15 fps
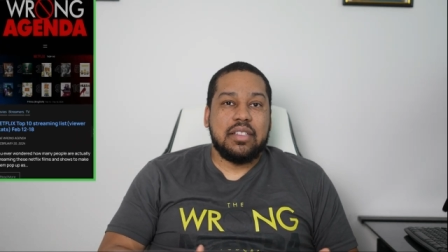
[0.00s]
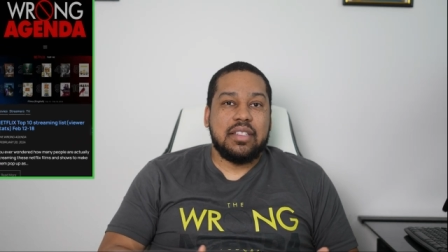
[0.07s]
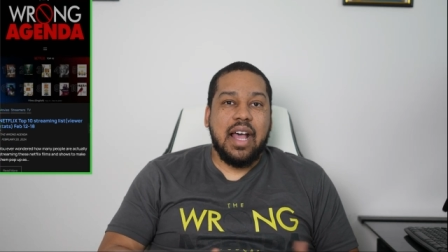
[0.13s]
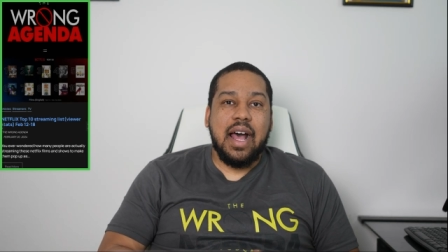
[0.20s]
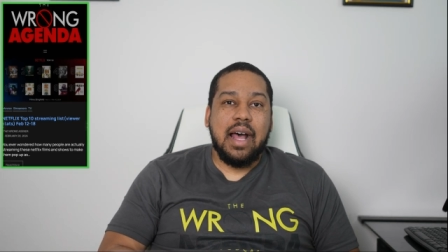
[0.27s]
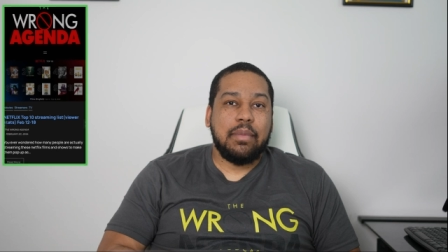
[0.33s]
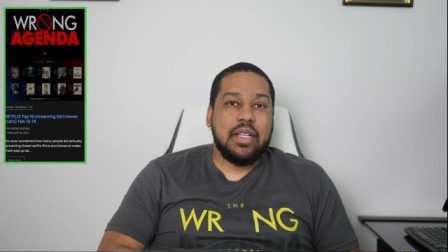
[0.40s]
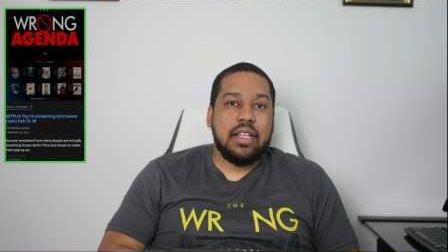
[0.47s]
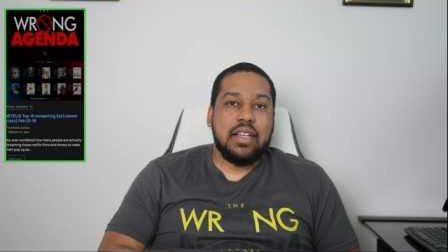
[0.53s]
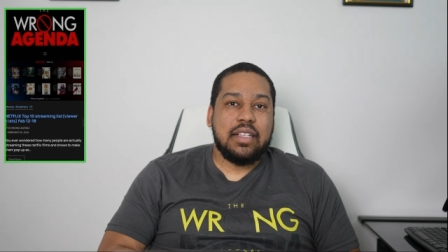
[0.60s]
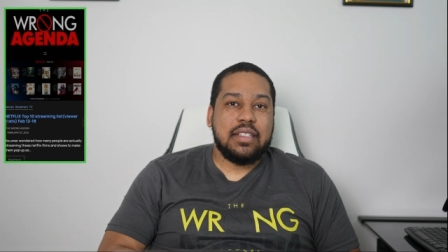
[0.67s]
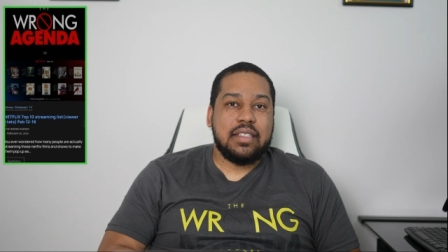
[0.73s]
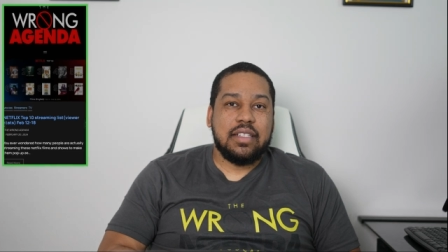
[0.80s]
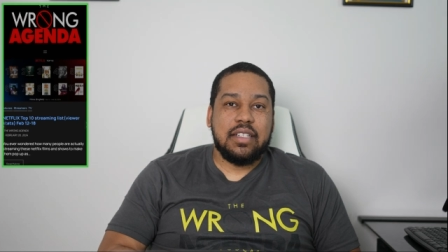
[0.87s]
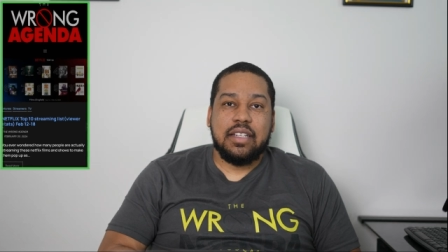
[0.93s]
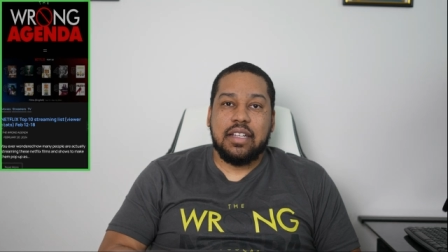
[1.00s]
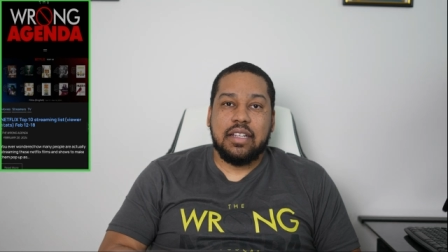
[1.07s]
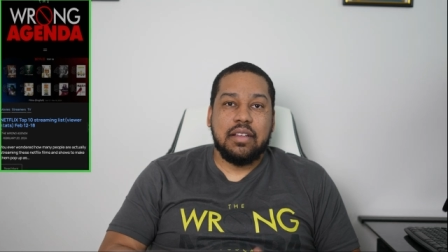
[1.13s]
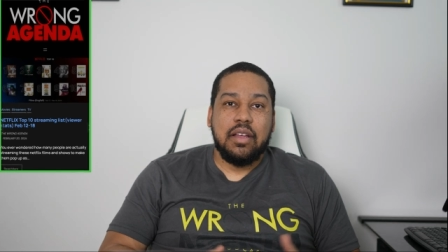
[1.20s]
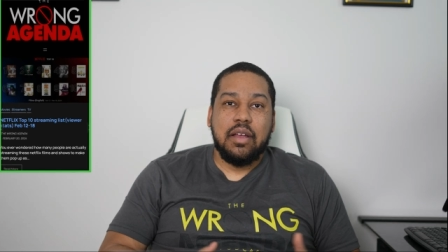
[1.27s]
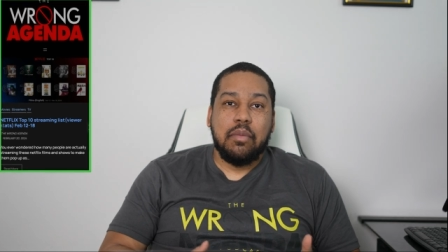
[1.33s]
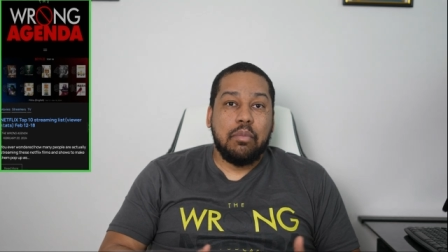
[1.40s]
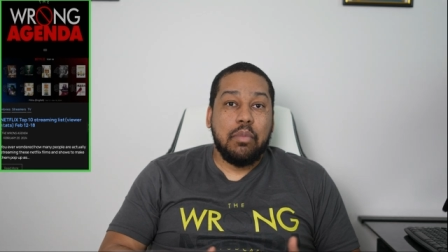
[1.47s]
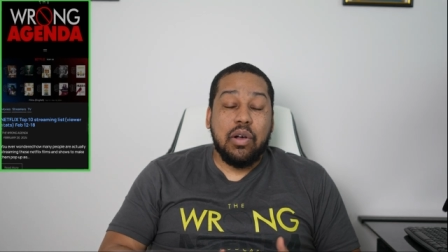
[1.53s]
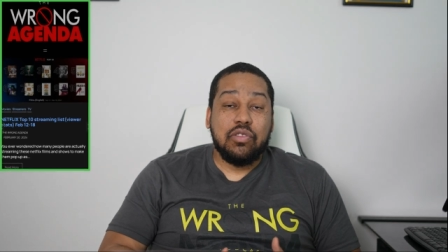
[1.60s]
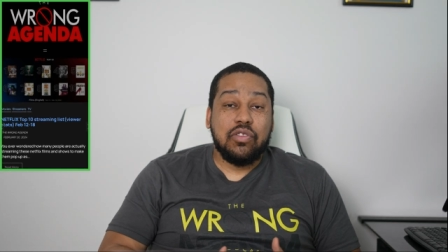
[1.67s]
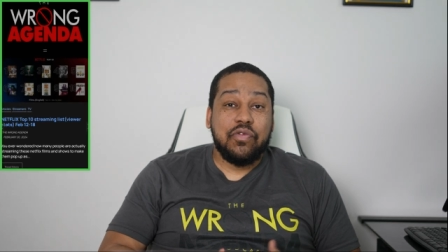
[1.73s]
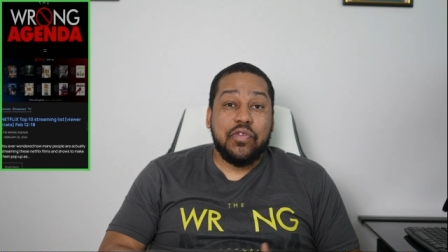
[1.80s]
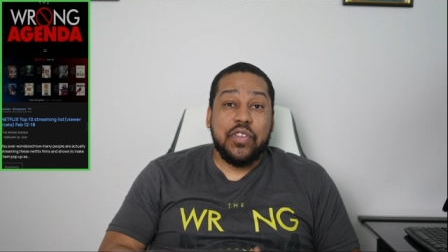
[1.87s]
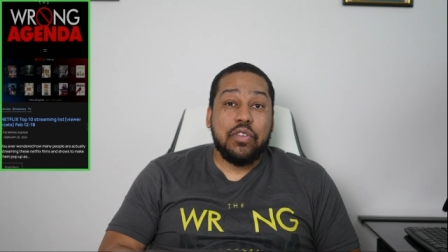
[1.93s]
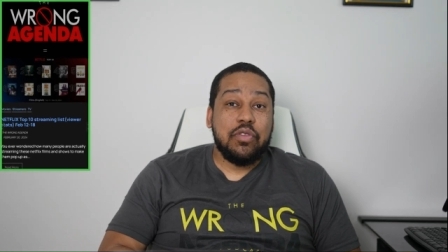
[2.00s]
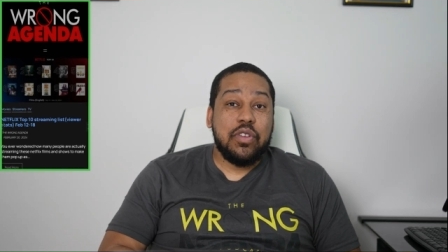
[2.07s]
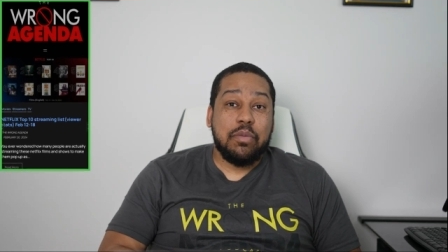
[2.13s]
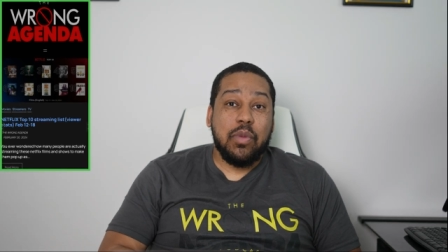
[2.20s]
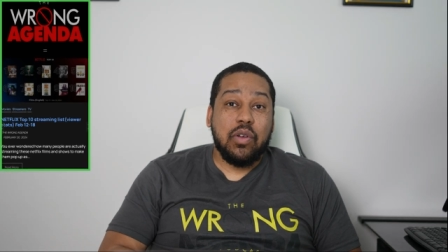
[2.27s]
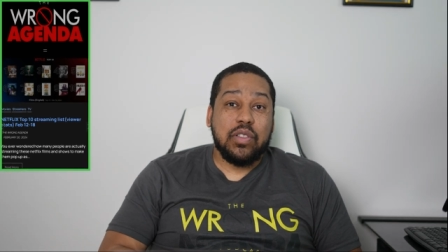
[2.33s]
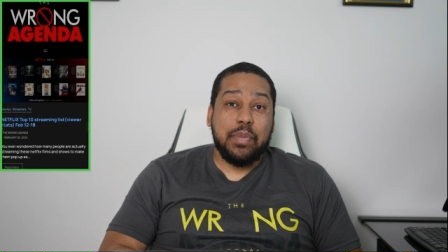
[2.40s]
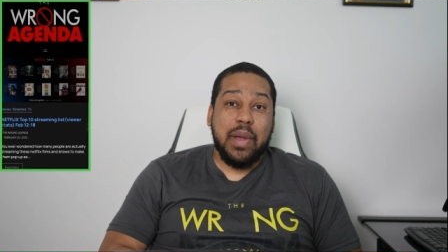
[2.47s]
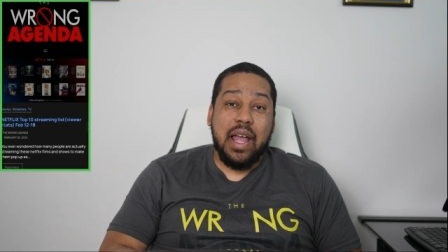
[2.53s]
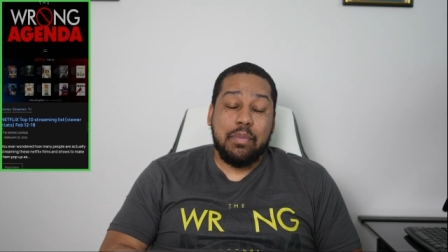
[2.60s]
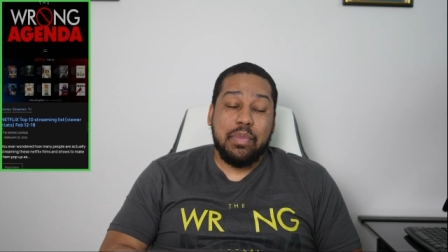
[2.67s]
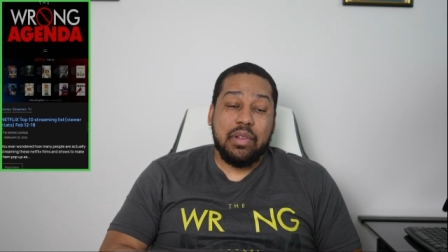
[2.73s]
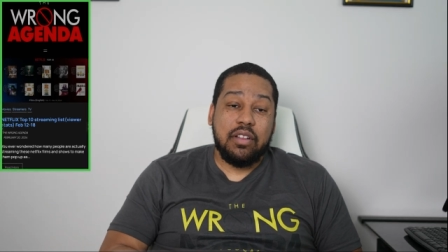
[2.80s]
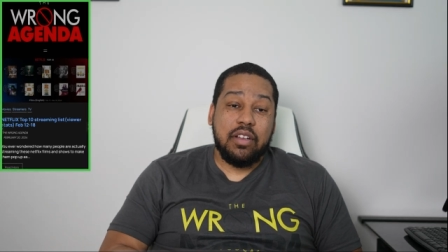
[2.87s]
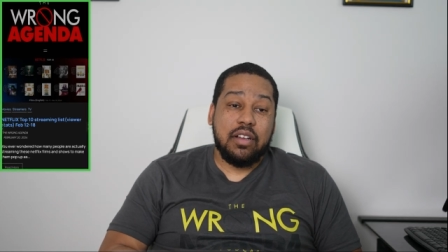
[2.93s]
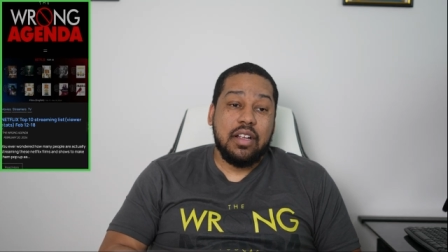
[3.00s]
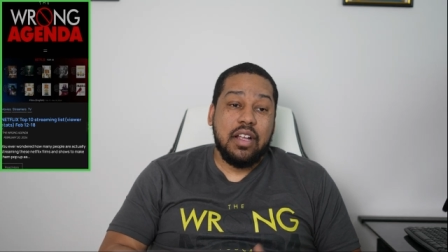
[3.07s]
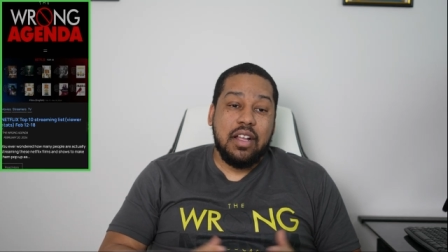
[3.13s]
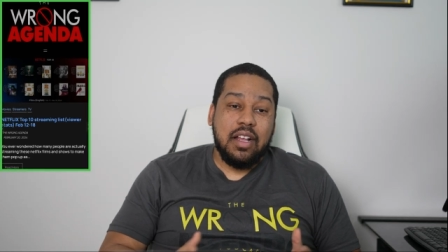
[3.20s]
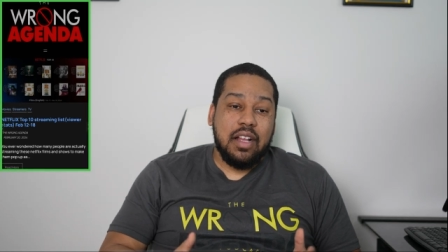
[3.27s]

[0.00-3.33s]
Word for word: top list and the most viewed and most popular,